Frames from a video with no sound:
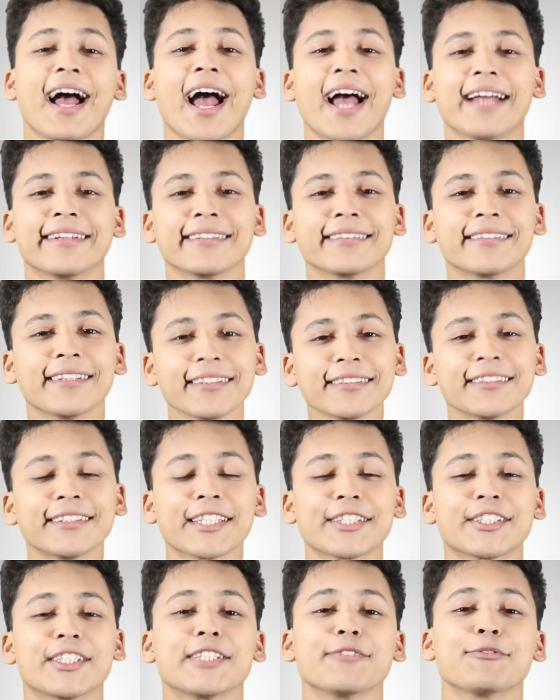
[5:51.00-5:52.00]
And the third
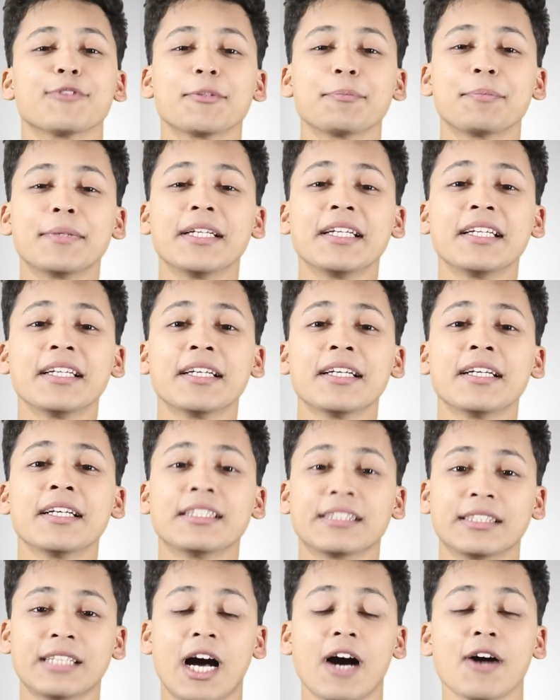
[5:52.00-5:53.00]
section would be
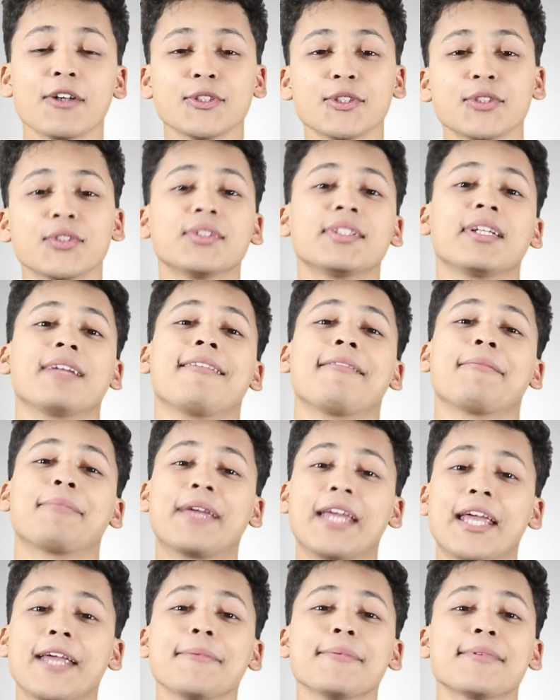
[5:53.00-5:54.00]
how should you
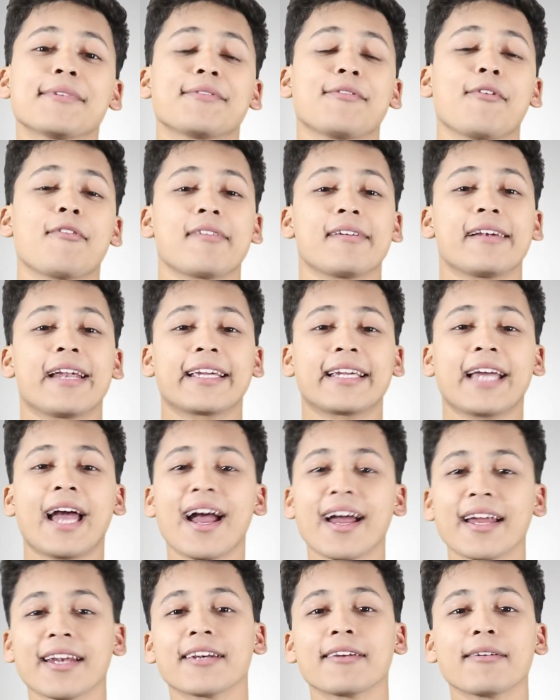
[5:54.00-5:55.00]
develop games for like
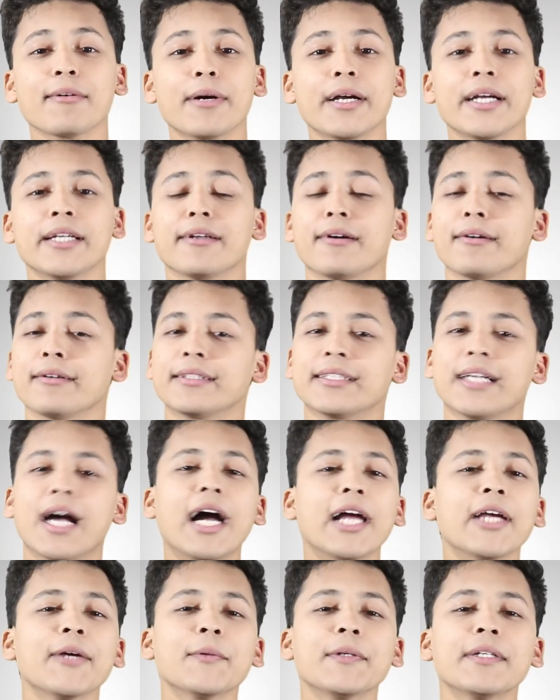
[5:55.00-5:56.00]
Android or the
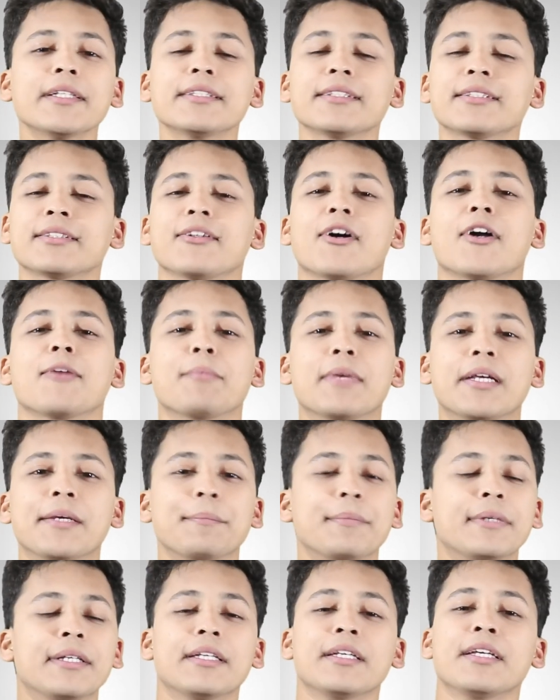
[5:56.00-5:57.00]
iOS or
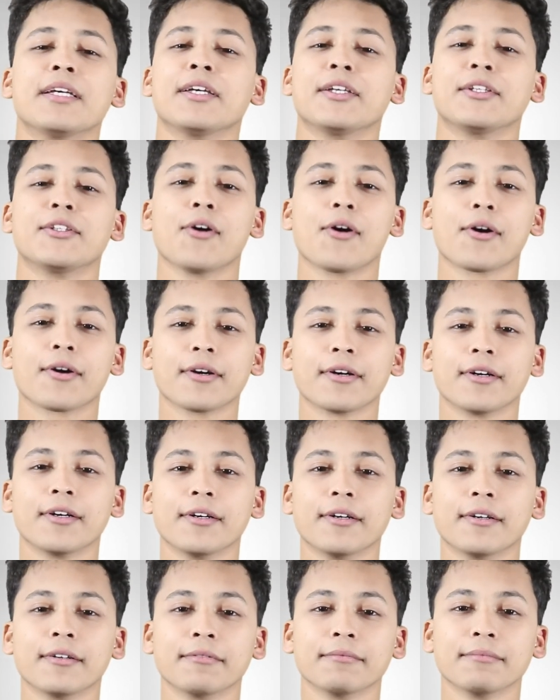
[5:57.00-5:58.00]
maybe your
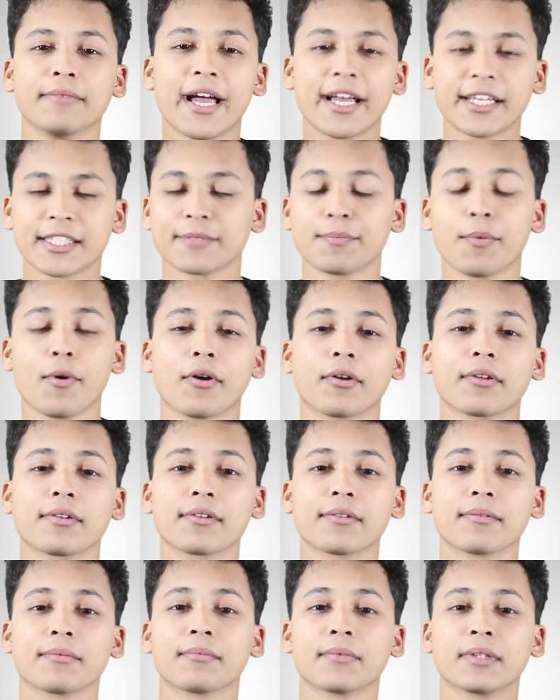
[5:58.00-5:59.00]
uh,
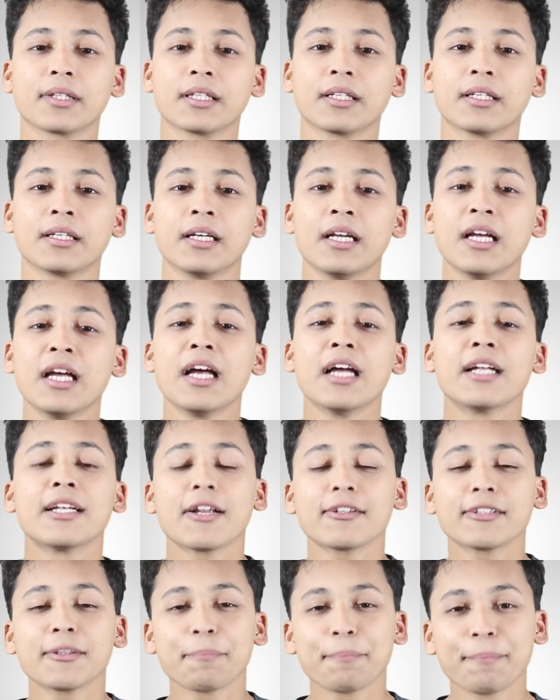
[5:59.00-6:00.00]
Xbox.
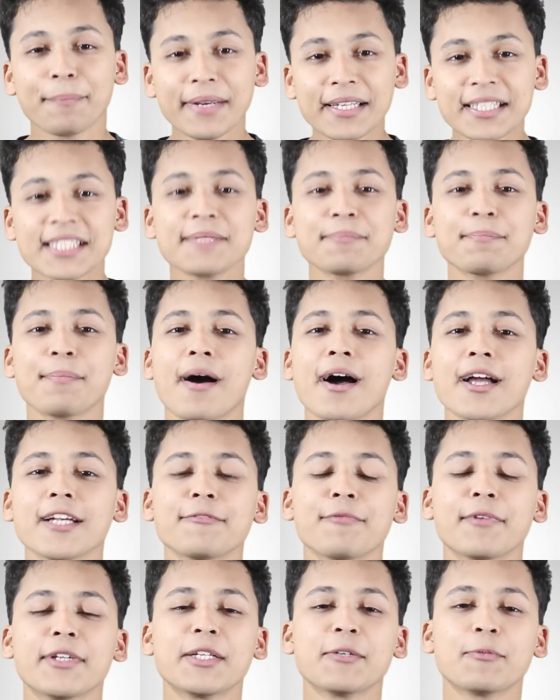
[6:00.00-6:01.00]
Now the best
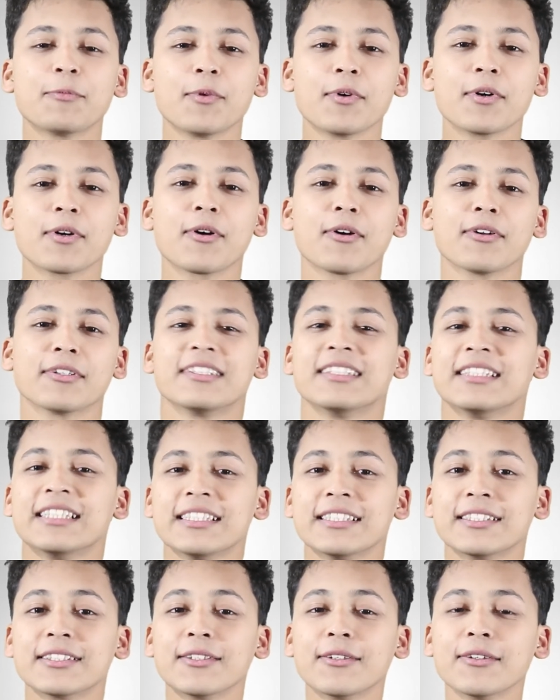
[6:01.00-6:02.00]
part when you work on
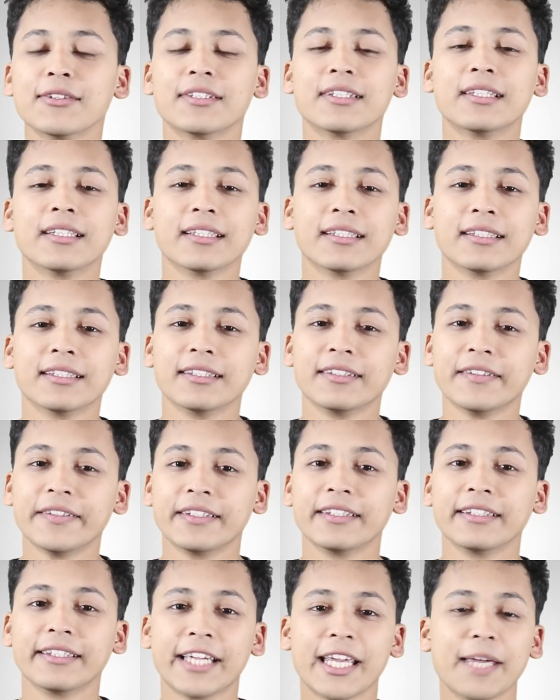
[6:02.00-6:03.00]
these good uh,
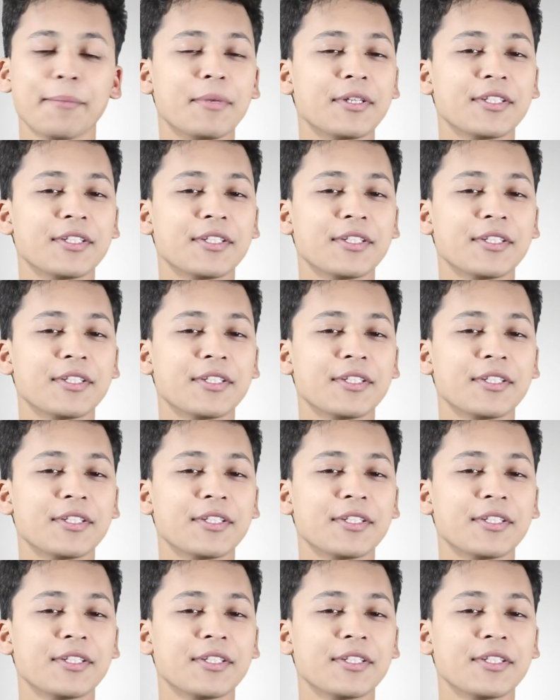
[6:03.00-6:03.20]
game